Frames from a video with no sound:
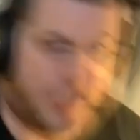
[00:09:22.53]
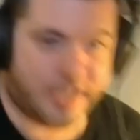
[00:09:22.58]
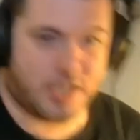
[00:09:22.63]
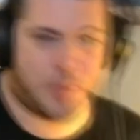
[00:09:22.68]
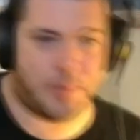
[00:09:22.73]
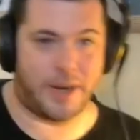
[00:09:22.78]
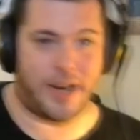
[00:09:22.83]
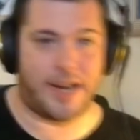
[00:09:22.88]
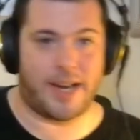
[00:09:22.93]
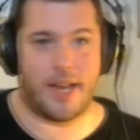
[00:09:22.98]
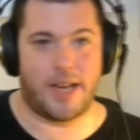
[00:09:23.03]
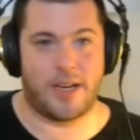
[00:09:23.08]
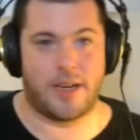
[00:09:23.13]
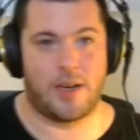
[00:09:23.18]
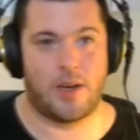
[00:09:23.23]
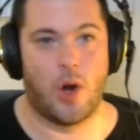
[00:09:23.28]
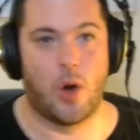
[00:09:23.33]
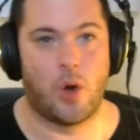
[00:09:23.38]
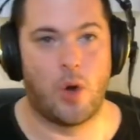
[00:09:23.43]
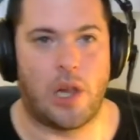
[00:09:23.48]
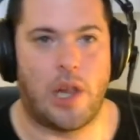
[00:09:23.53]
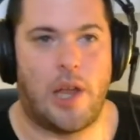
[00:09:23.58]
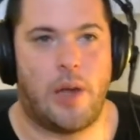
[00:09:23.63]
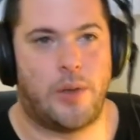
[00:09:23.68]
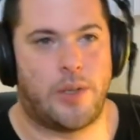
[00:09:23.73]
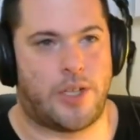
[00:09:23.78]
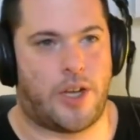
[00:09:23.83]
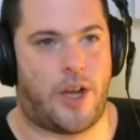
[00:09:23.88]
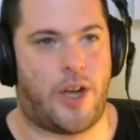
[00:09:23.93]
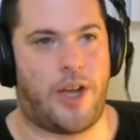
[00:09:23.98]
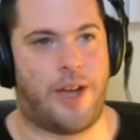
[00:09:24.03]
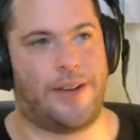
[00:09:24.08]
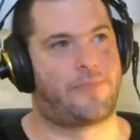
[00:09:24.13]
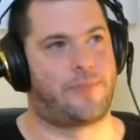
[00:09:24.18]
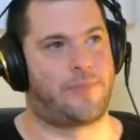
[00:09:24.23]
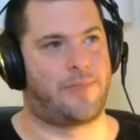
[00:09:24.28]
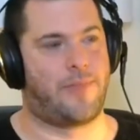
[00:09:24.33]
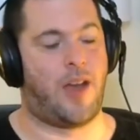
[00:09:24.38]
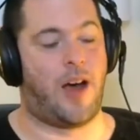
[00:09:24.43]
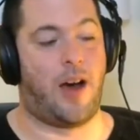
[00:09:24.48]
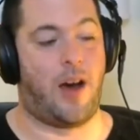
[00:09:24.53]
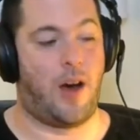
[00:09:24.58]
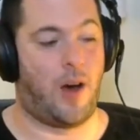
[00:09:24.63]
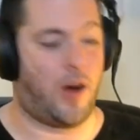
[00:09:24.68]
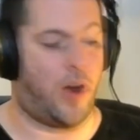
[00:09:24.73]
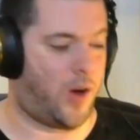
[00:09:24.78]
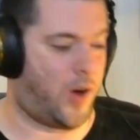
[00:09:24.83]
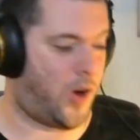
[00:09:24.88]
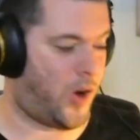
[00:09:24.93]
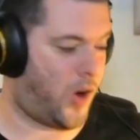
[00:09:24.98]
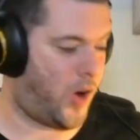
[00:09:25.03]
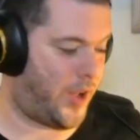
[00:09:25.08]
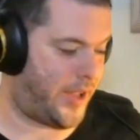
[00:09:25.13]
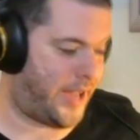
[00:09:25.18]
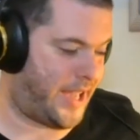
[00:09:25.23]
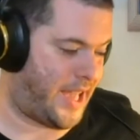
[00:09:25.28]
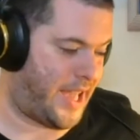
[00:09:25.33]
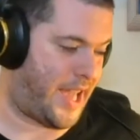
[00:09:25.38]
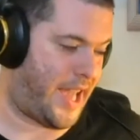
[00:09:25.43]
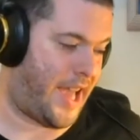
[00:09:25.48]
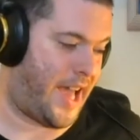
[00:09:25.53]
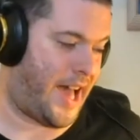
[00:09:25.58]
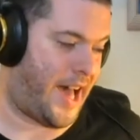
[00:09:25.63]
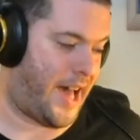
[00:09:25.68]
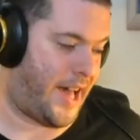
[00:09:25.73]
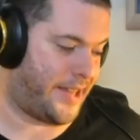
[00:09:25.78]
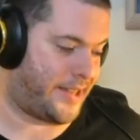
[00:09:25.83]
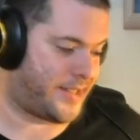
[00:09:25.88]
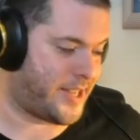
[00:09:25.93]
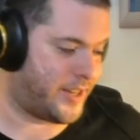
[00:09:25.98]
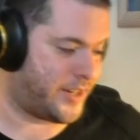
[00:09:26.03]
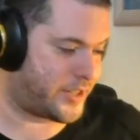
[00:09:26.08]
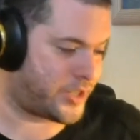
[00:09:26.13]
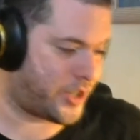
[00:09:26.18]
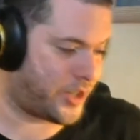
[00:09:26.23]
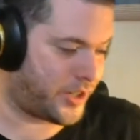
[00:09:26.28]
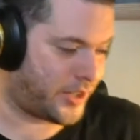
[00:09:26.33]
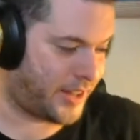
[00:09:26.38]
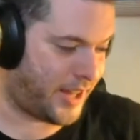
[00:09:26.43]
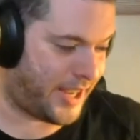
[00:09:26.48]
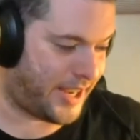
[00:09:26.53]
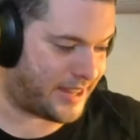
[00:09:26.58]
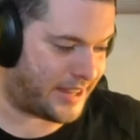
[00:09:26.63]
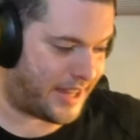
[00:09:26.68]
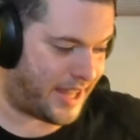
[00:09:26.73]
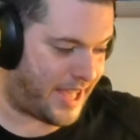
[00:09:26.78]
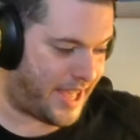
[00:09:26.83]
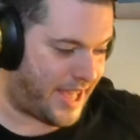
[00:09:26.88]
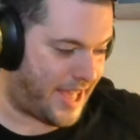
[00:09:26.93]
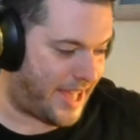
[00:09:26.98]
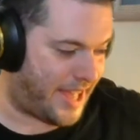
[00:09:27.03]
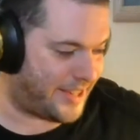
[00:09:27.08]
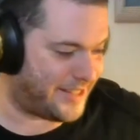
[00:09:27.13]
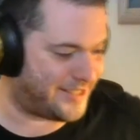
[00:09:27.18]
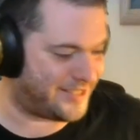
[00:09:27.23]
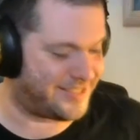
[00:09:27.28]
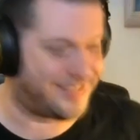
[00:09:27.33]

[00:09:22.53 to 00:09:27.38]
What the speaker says: but I got no clothes on. Oh yeah, it's gonna turn like that.